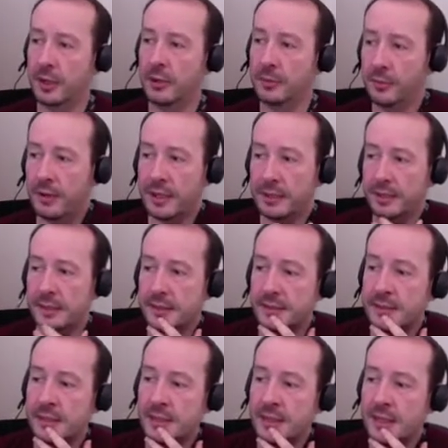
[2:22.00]
practice,
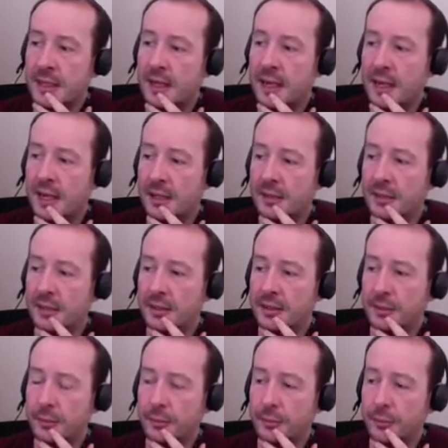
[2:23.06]

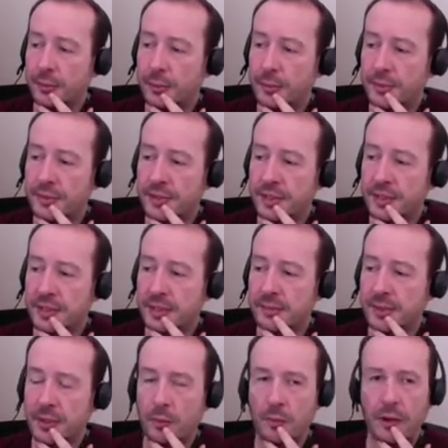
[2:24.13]
the rooms can
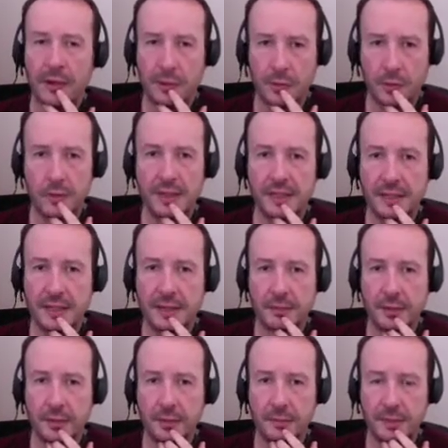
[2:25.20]
be quite noisy.
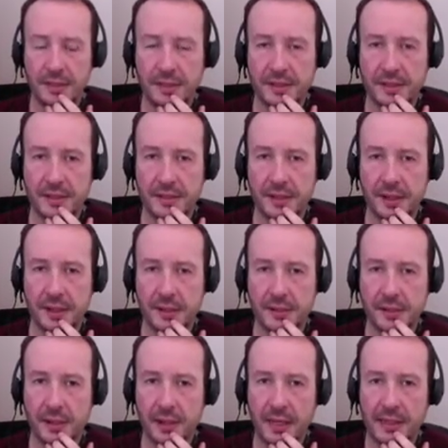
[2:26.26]
We've got businesses either
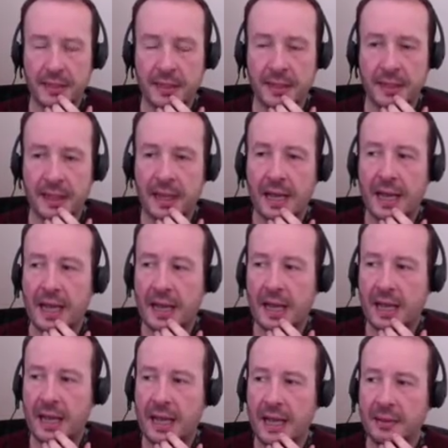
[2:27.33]
side.
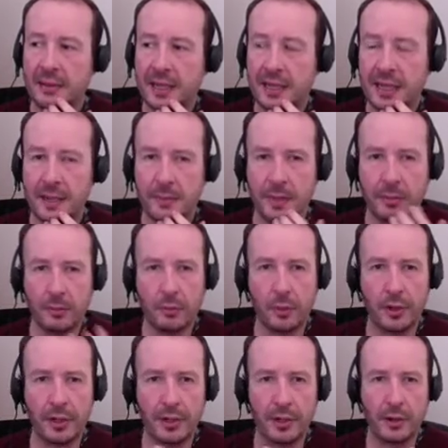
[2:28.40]
You can hear people
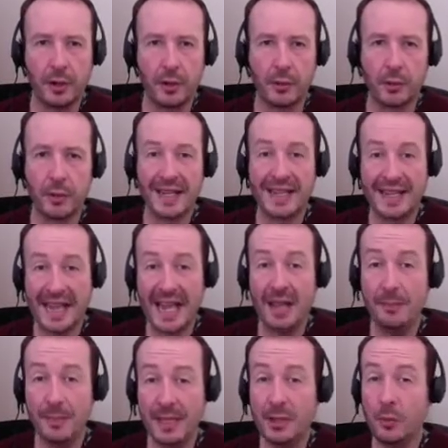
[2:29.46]
walking in the corridor. It
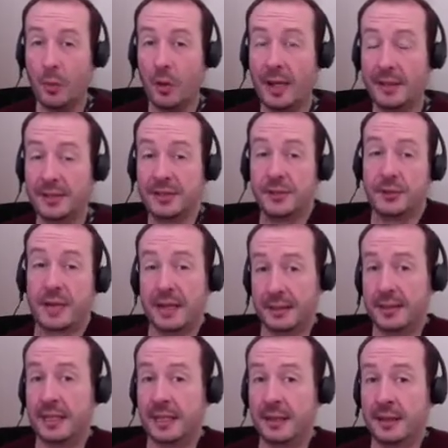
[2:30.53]
can be quite
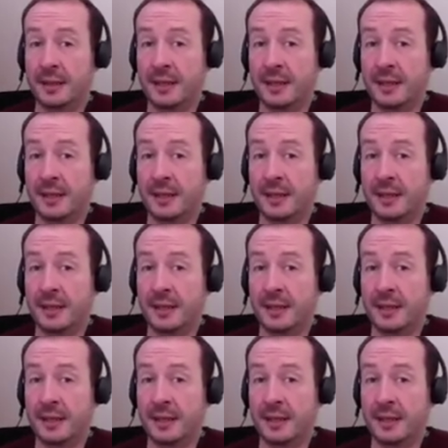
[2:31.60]
distracting.